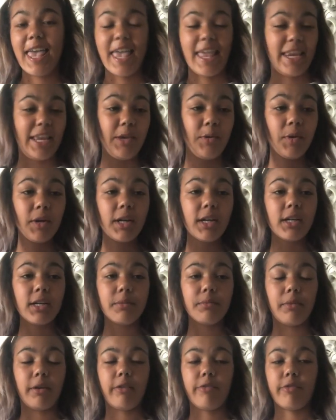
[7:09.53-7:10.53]

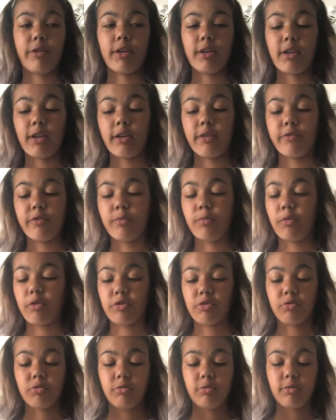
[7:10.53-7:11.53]
anywhere, my friend got it from
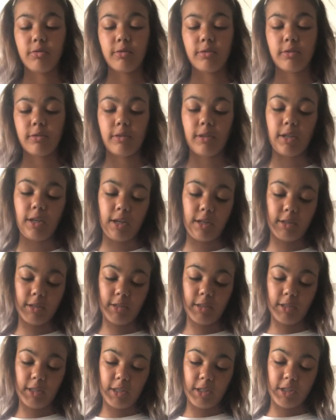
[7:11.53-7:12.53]
Marshall's. So, like,
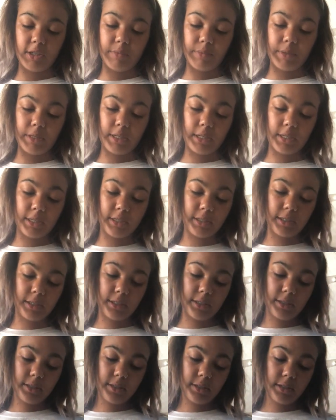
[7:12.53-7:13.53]
honestly, they just may not
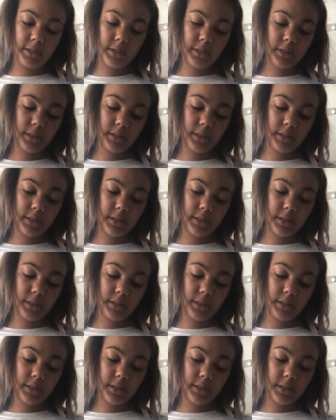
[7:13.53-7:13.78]
exist.